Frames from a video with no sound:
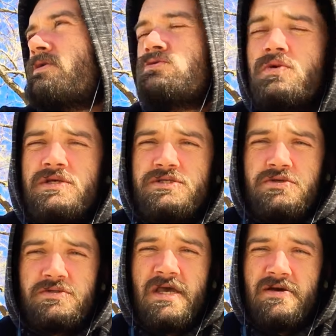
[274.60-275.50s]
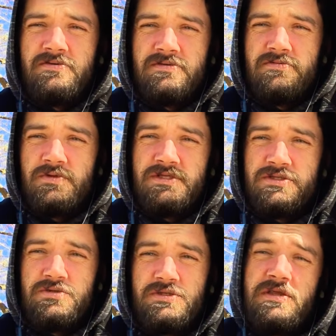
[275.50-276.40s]
22 down, we
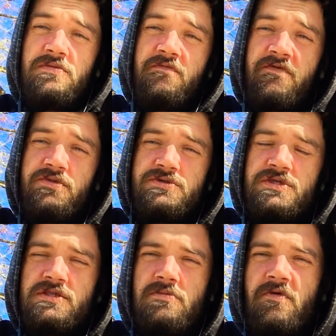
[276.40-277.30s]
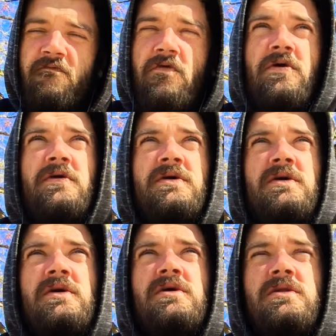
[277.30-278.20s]
deduce it even further to the number 4.
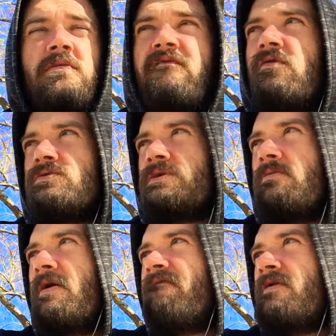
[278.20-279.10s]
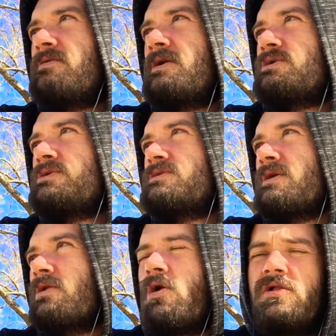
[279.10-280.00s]
Number 4 is all about foundations
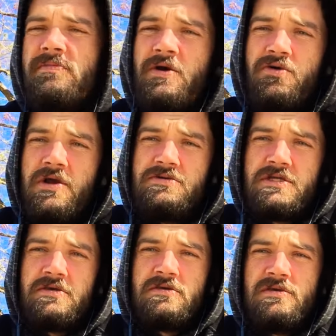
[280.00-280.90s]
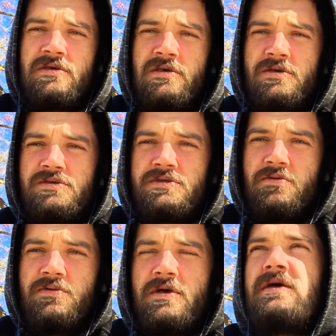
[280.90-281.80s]
and all about grounding.
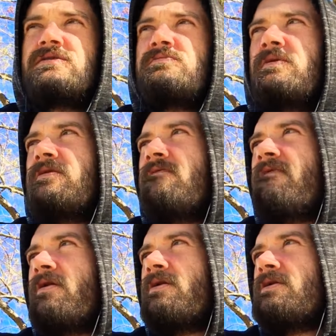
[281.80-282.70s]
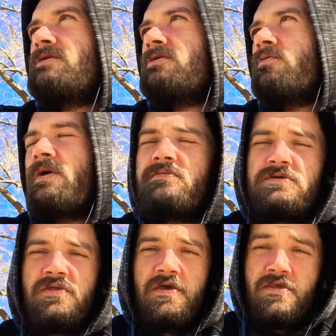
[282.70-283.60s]
So it's been a very, you know, we have
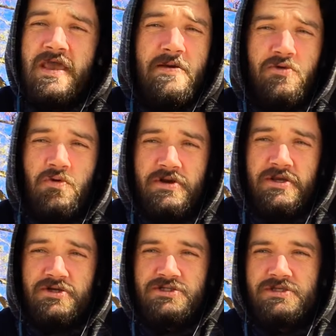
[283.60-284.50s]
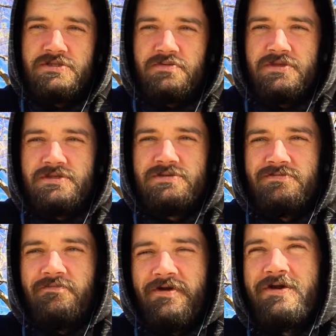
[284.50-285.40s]
to thank the Capricorn energies for this
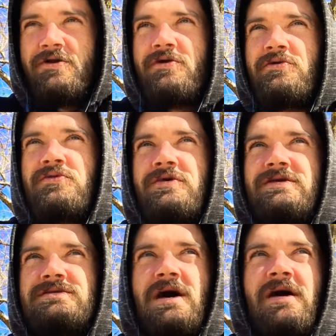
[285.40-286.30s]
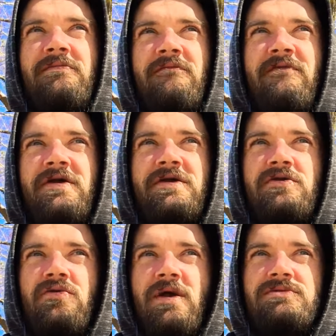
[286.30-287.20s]
very earthly time and very
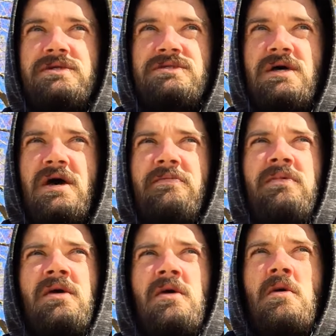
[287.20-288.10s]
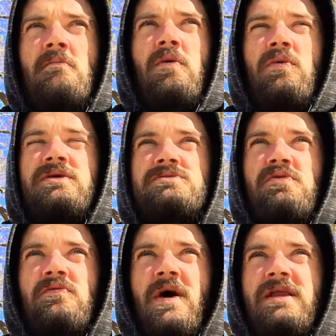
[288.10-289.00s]
grounding time. But what it's
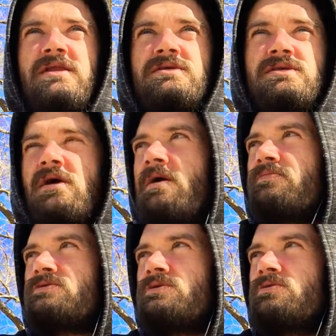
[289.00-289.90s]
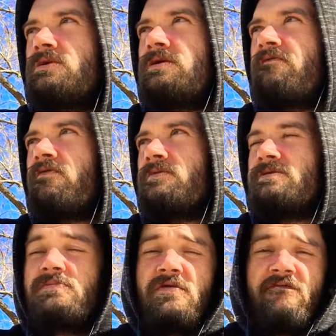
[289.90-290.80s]
provided is an opportunity for me
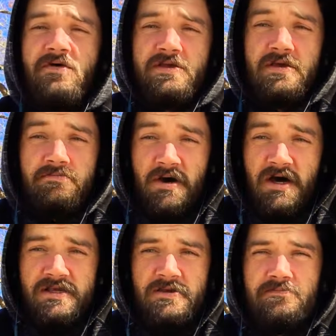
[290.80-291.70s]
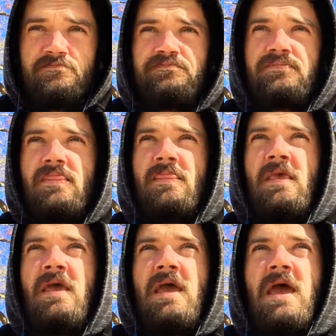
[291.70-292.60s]
to be fully in body
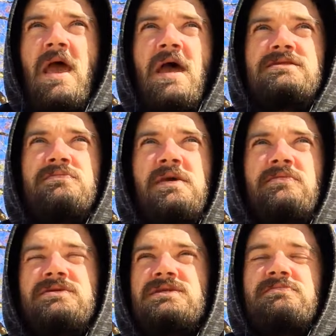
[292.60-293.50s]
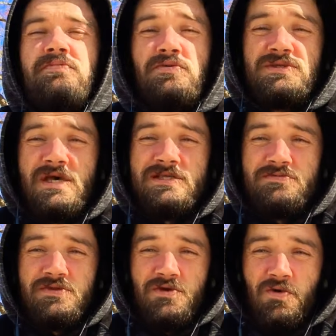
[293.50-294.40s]
and to be able to see both sides
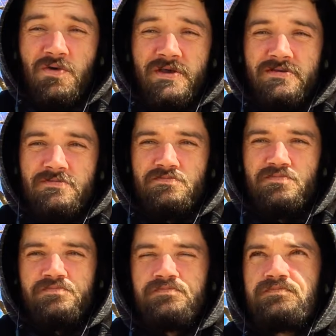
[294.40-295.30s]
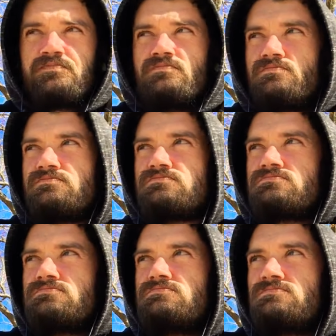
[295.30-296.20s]
of the
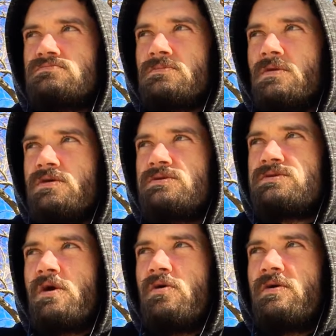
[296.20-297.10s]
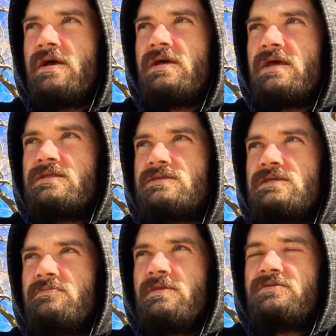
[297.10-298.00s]
coin. So it
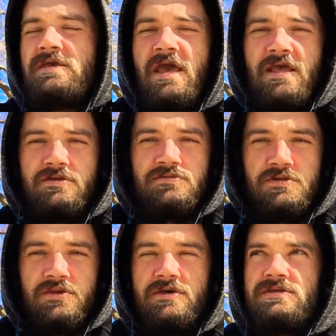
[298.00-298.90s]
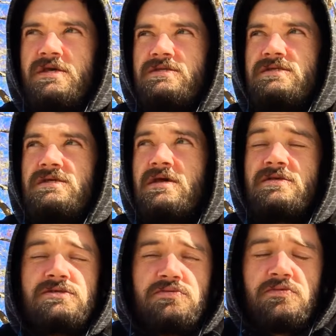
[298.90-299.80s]
seemed that the end of 2019, at
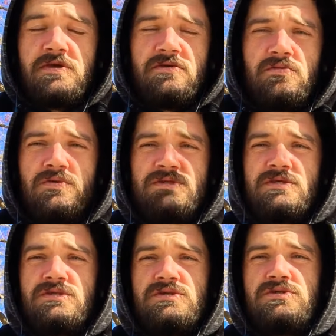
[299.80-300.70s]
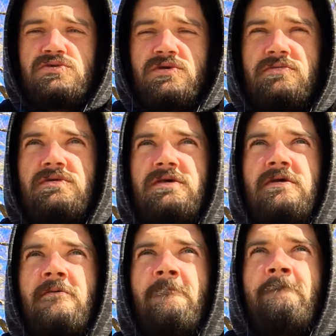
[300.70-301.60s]
least for me, was
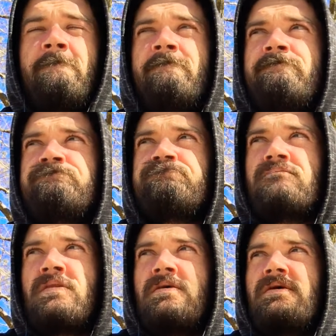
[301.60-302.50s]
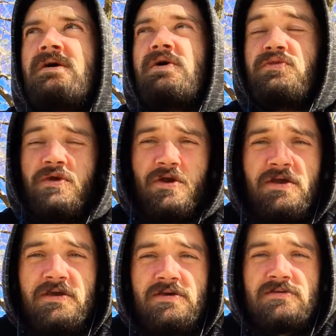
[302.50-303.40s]
extremely
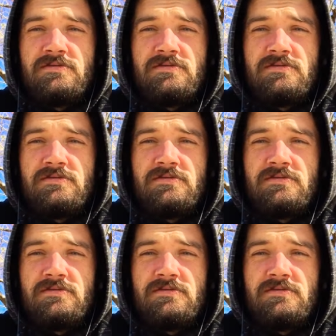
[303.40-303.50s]
etheric